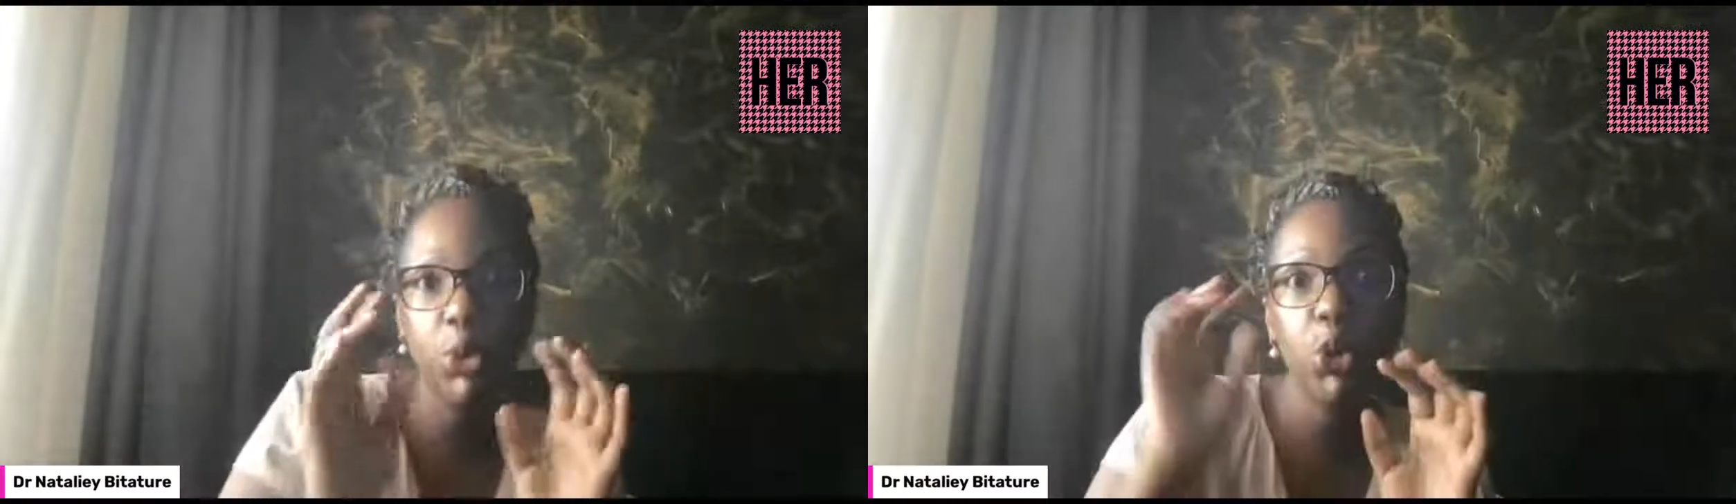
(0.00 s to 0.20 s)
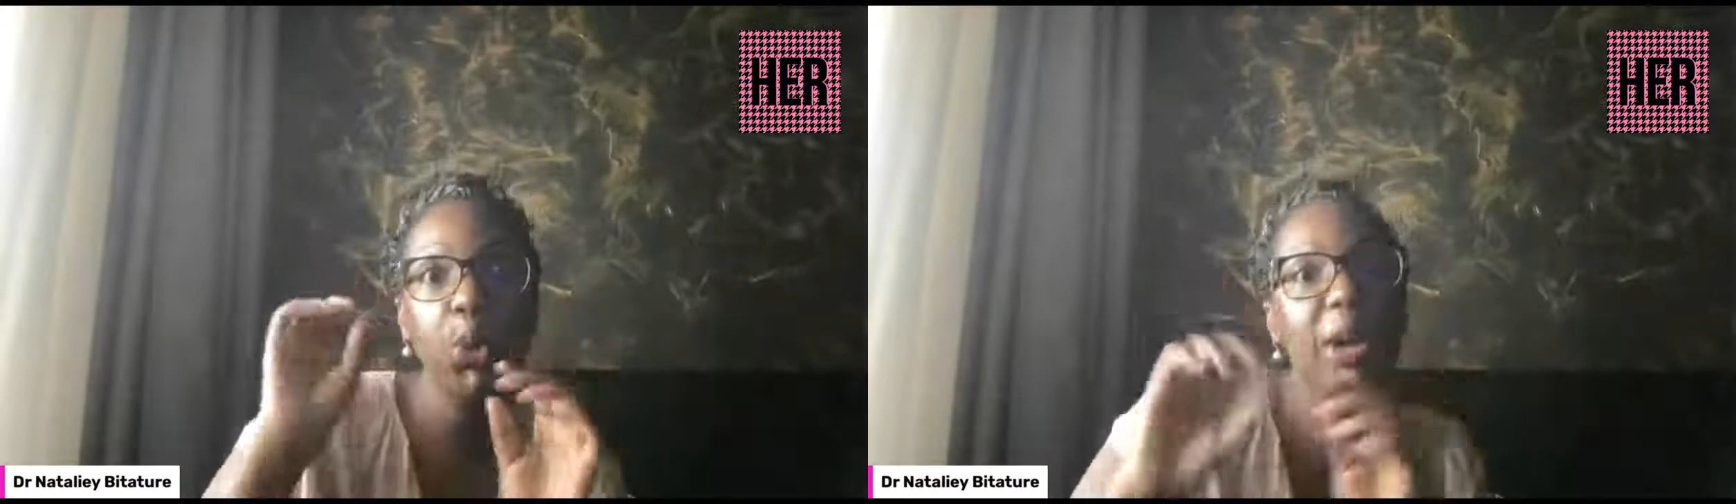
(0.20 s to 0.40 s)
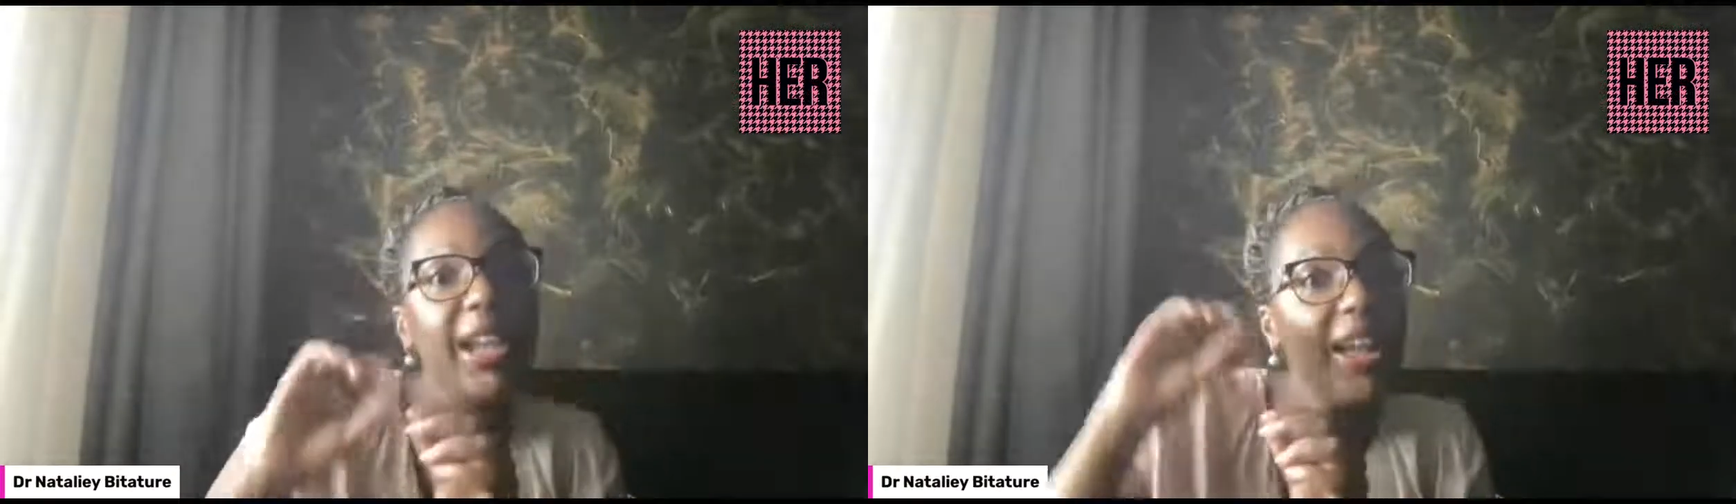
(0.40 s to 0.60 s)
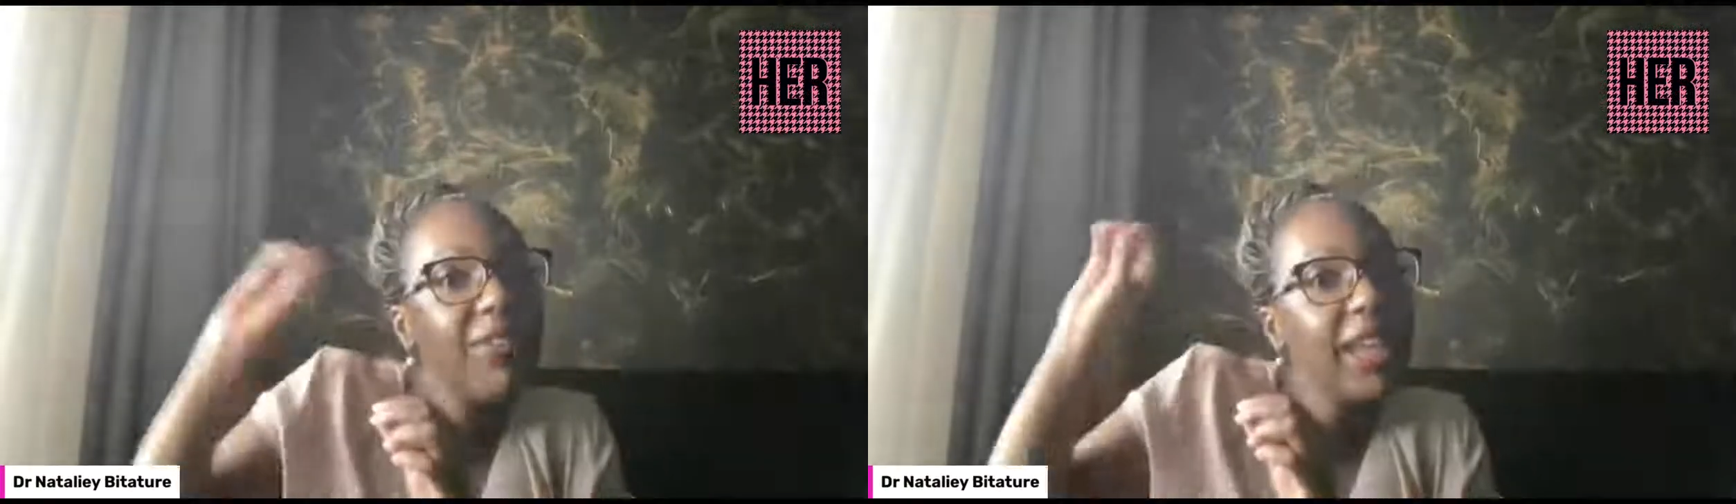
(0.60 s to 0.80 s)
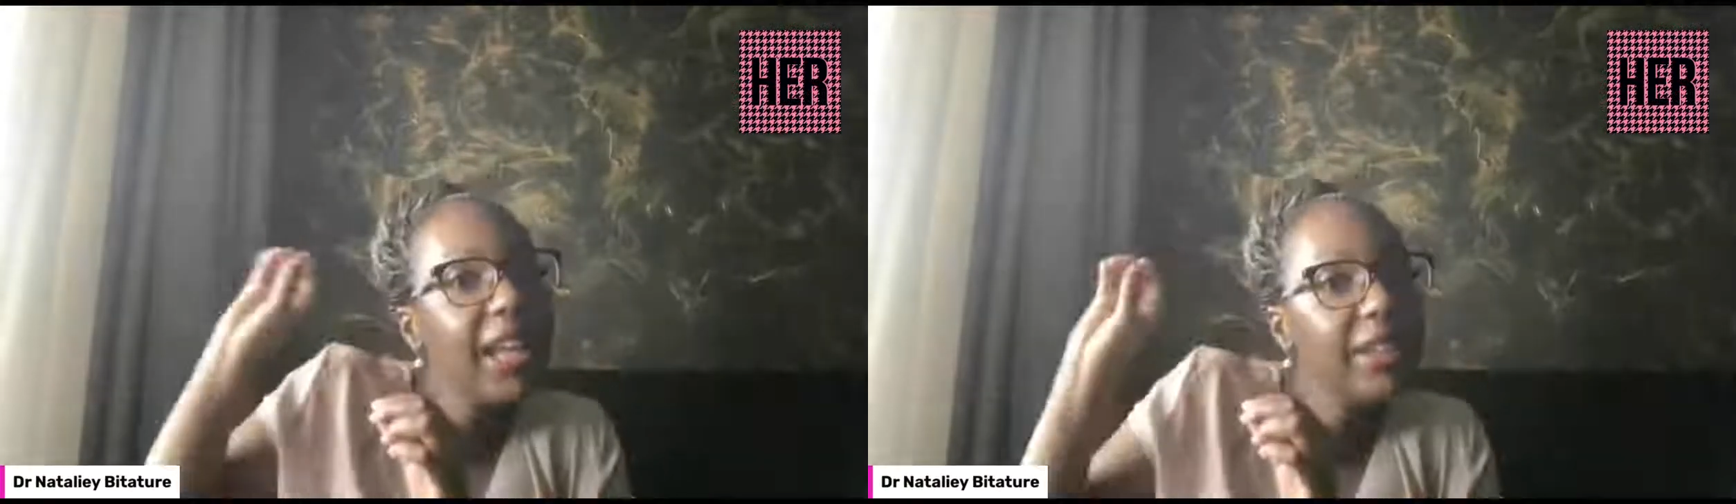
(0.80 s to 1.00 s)
so you can
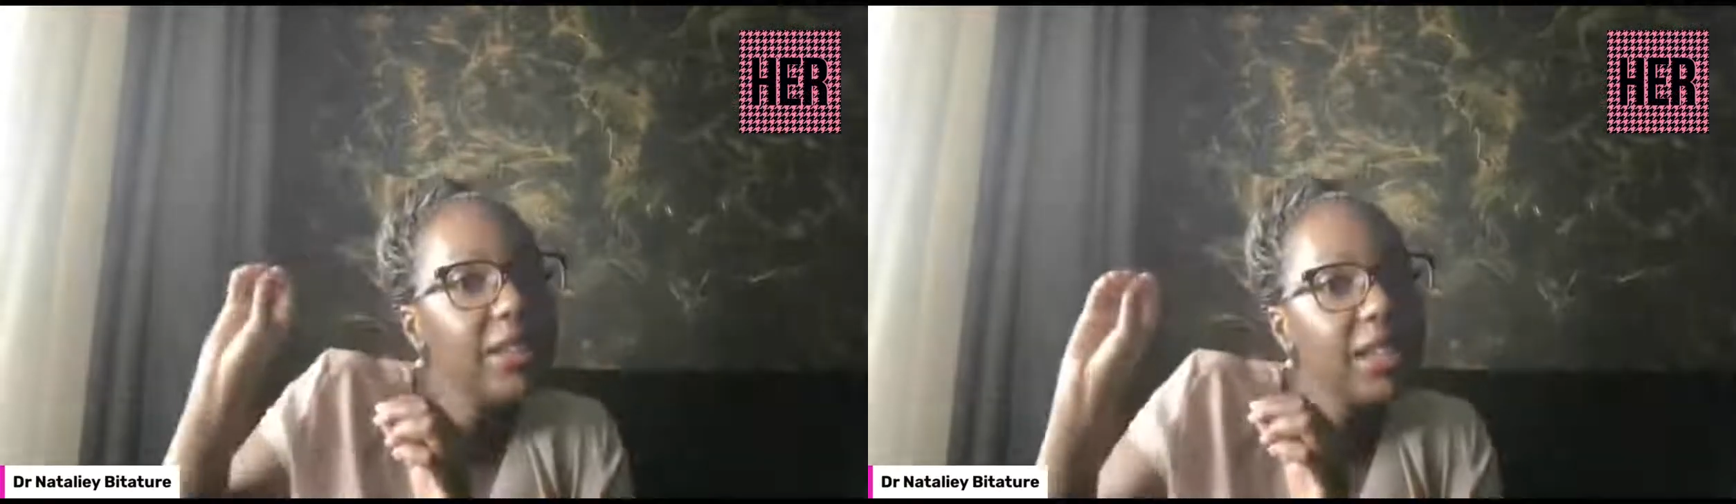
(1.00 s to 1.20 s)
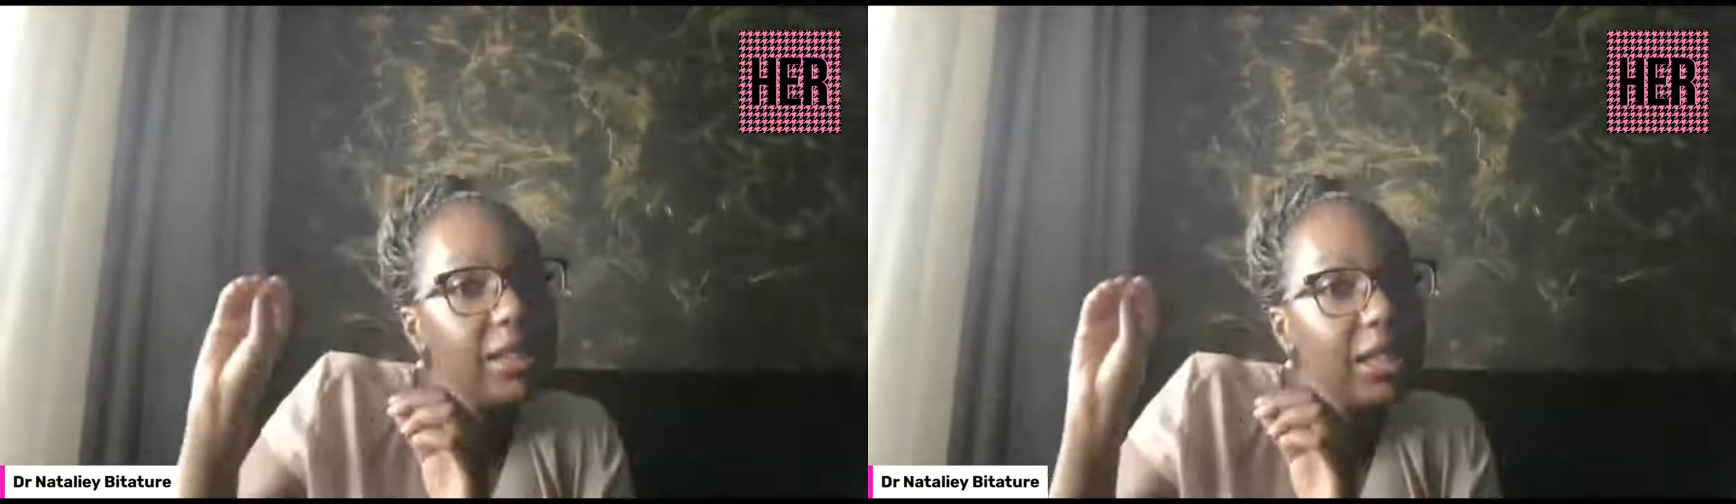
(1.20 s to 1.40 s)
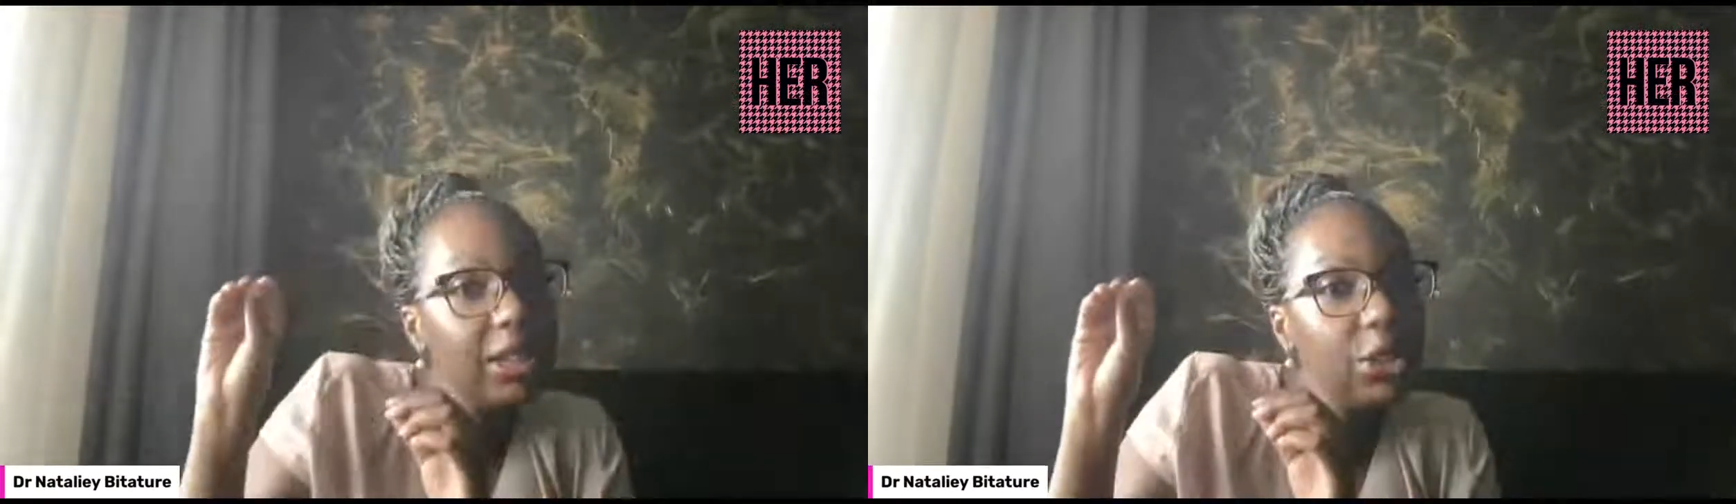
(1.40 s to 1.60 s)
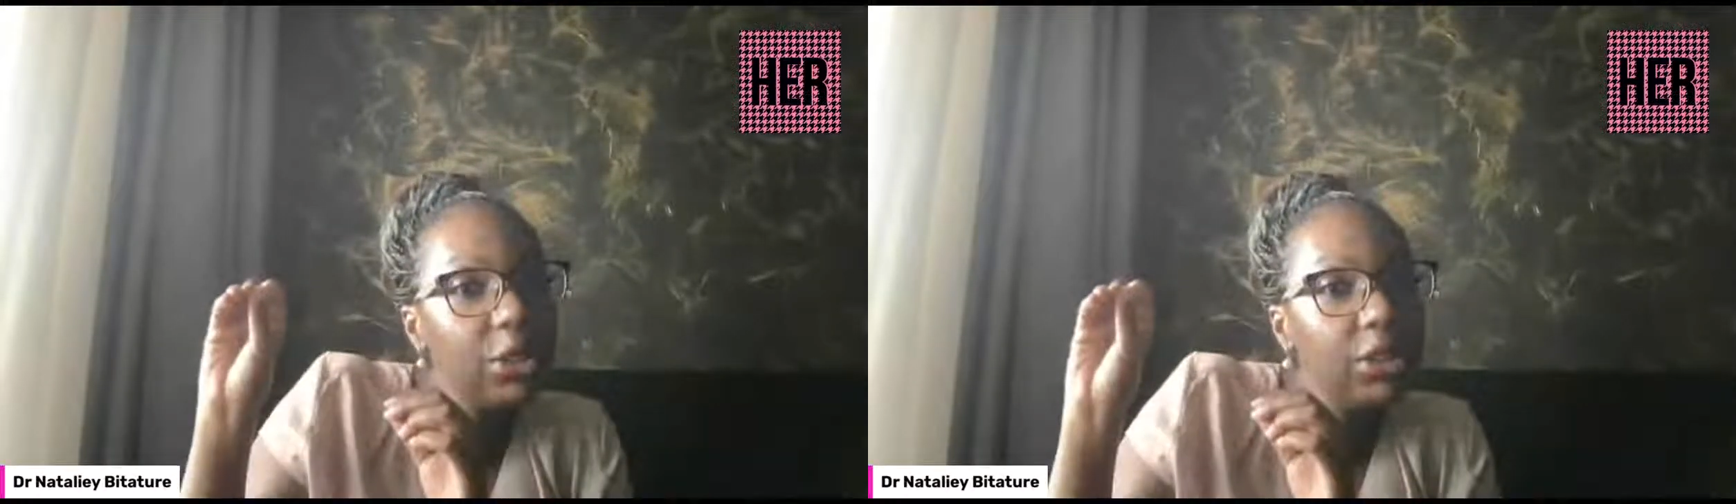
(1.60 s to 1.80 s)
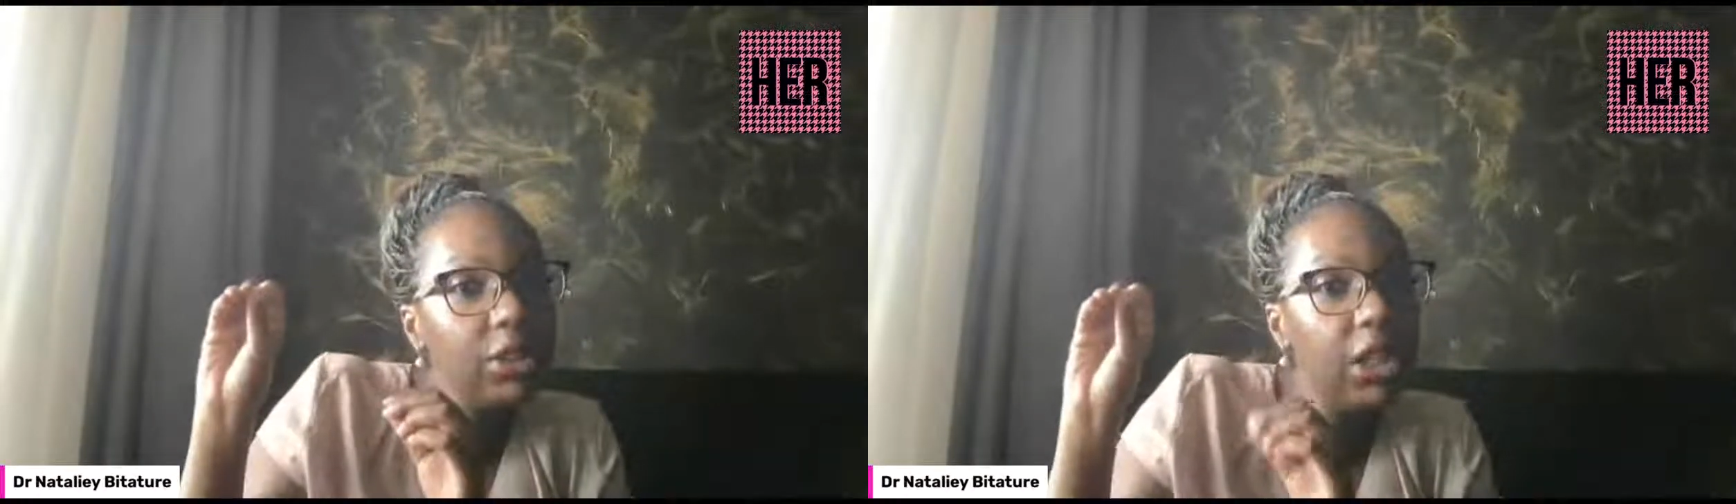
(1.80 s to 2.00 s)
have the end
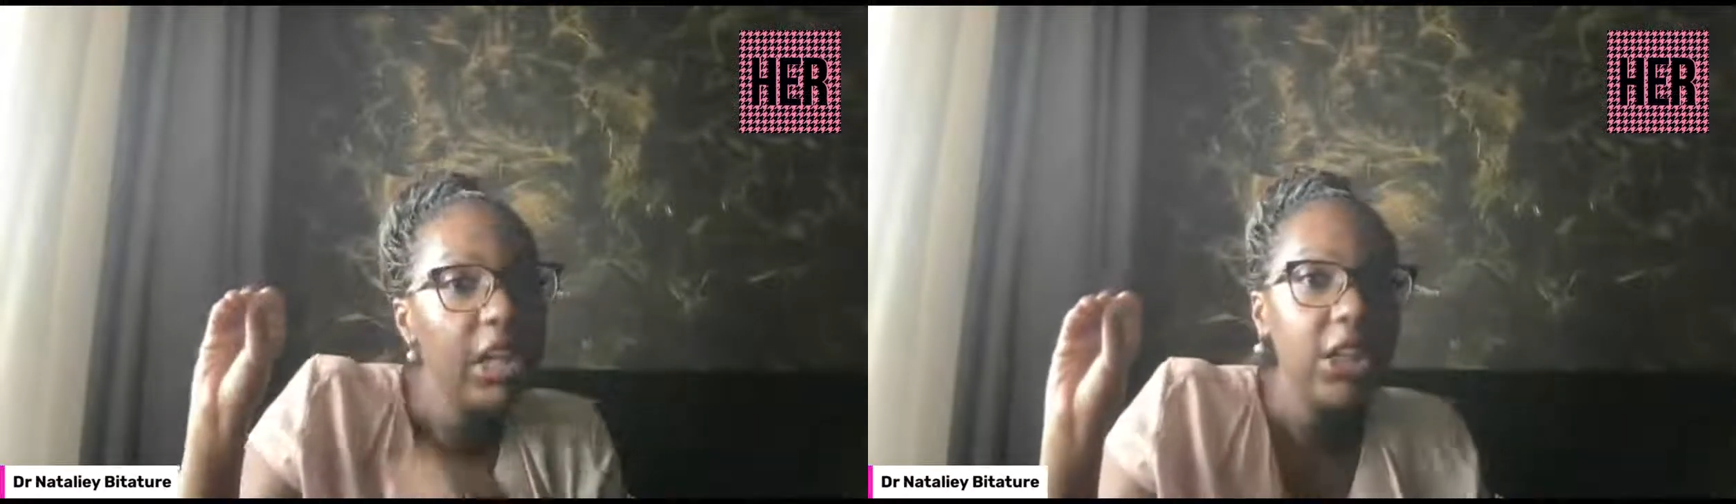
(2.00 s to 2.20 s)
destination.